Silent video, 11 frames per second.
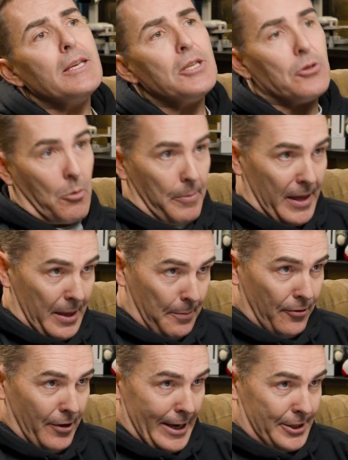Show me the
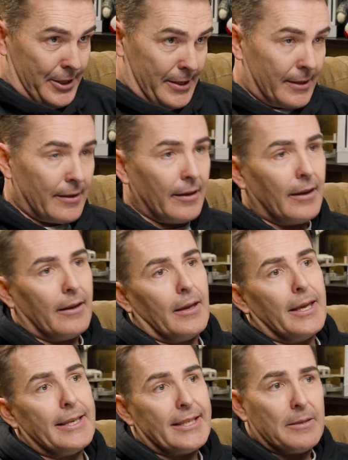precious.
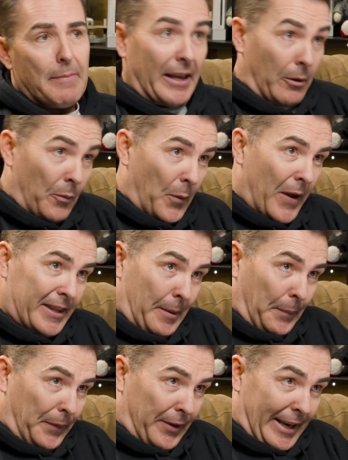Speak about the
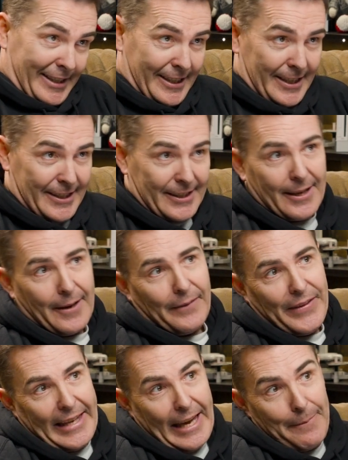precious.
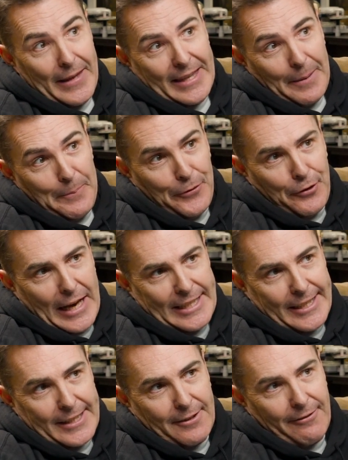Give me the
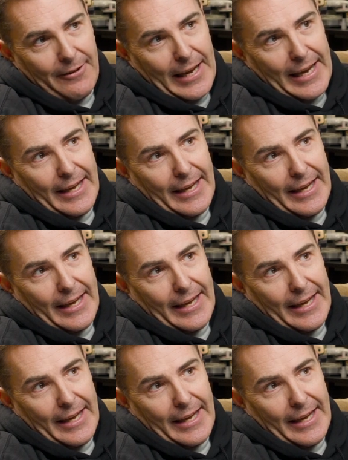precious ring.